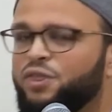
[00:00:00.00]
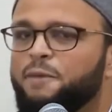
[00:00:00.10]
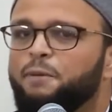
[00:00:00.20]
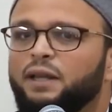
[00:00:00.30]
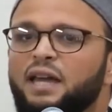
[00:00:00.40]

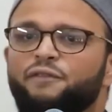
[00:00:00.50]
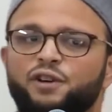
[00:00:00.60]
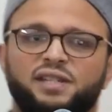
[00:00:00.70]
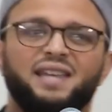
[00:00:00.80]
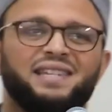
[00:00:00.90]
When the
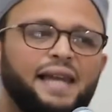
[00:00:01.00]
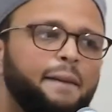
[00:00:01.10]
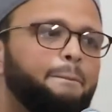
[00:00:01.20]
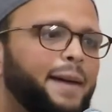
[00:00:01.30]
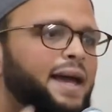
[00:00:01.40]
believer says
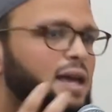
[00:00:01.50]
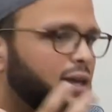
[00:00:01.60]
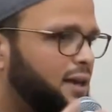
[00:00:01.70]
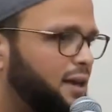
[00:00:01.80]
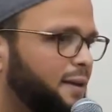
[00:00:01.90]

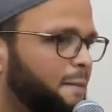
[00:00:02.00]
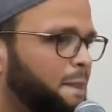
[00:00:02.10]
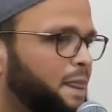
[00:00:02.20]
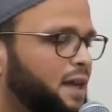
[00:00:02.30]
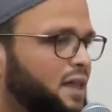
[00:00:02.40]
labbaik,
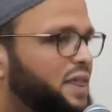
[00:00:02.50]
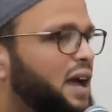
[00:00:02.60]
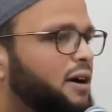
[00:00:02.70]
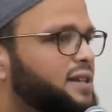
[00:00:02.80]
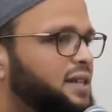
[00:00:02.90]

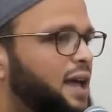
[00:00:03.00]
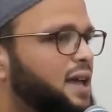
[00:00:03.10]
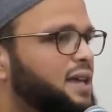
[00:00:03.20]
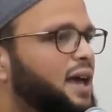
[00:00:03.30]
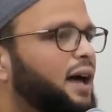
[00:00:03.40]
they are
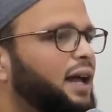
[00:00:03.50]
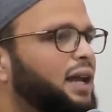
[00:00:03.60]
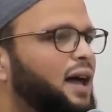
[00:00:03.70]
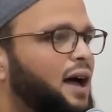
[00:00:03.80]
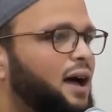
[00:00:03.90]
saying, Ya
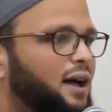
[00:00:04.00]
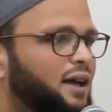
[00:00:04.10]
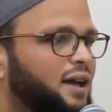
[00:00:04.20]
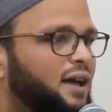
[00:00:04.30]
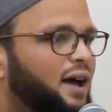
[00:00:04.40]

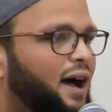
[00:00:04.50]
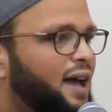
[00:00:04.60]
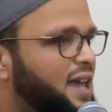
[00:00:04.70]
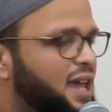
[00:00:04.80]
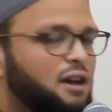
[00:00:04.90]
Allah,
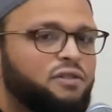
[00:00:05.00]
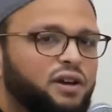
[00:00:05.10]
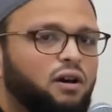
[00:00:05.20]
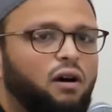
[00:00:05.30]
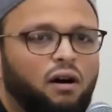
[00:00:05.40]
I hear
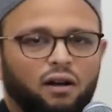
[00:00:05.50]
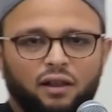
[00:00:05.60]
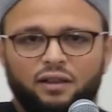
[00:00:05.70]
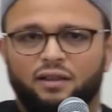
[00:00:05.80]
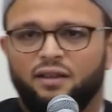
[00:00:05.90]
the
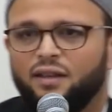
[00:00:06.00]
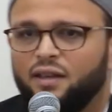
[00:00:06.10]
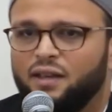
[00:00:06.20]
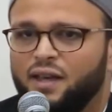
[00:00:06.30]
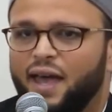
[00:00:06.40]
call
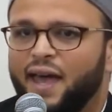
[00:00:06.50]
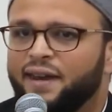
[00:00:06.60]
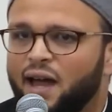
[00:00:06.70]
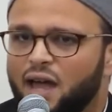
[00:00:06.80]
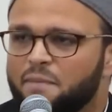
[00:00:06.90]

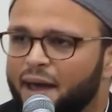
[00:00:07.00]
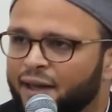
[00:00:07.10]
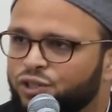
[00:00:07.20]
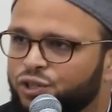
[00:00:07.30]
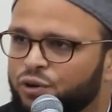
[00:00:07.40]
and I am
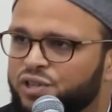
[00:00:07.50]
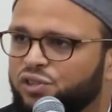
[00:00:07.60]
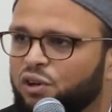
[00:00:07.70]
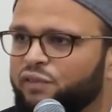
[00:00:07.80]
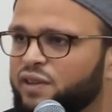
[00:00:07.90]
at your
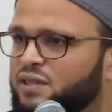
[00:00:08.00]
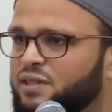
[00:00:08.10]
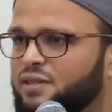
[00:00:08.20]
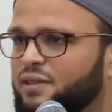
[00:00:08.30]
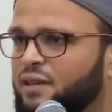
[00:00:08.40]

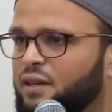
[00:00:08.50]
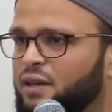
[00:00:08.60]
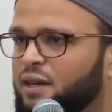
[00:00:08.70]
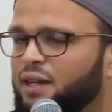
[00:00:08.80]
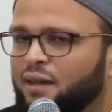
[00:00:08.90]
service.
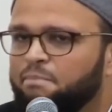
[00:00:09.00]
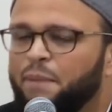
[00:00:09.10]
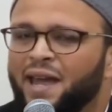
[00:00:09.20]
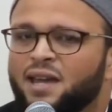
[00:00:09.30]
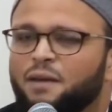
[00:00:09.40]

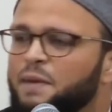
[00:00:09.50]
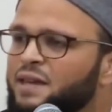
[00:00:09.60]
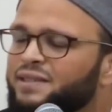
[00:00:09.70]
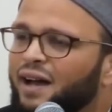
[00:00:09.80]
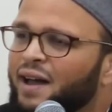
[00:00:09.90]
Labbaik
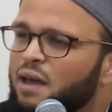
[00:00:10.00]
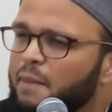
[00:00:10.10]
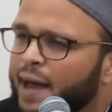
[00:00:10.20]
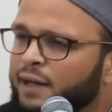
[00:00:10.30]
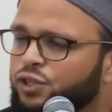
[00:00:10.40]
means I
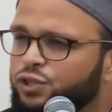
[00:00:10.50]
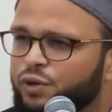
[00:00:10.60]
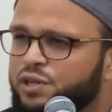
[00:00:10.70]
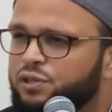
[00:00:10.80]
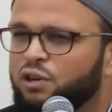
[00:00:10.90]
am at
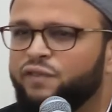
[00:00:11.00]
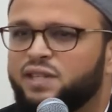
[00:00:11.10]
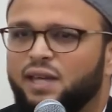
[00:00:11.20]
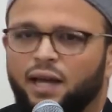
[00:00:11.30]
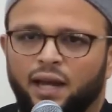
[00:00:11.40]
your
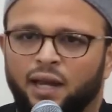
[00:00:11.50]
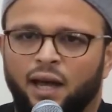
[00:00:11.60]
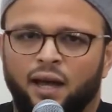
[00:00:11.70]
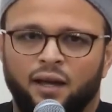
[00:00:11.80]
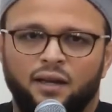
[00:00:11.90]
service, Ya
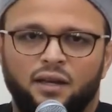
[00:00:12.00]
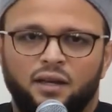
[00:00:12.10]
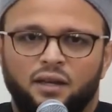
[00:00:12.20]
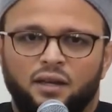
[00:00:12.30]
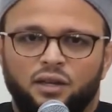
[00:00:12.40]
Allah.
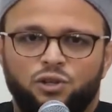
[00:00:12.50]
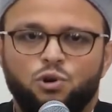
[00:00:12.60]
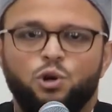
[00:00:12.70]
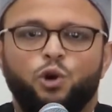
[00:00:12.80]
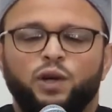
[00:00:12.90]

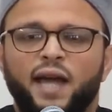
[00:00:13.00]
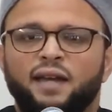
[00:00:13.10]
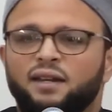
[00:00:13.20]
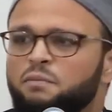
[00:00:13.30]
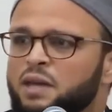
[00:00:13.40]
You
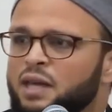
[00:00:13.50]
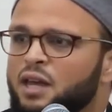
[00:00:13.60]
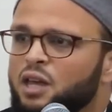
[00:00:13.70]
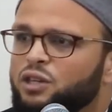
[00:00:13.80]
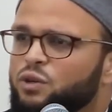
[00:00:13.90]
created me.